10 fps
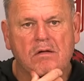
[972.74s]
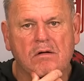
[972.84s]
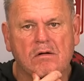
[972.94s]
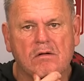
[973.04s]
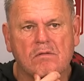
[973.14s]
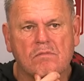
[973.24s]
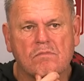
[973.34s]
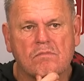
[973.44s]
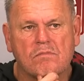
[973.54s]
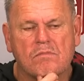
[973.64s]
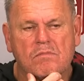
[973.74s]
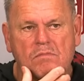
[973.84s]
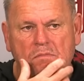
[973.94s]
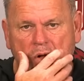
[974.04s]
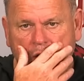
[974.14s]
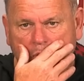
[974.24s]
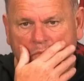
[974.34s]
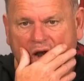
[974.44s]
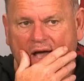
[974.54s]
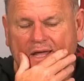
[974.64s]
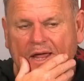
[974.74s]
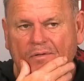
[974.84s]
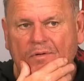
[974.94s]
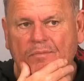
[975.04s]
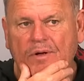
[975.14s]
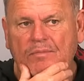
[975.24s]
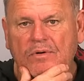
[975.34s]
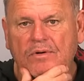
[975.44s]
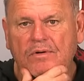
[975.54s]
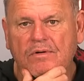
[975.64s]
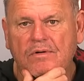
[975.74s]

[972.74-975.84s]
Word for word: Um, but I can't remember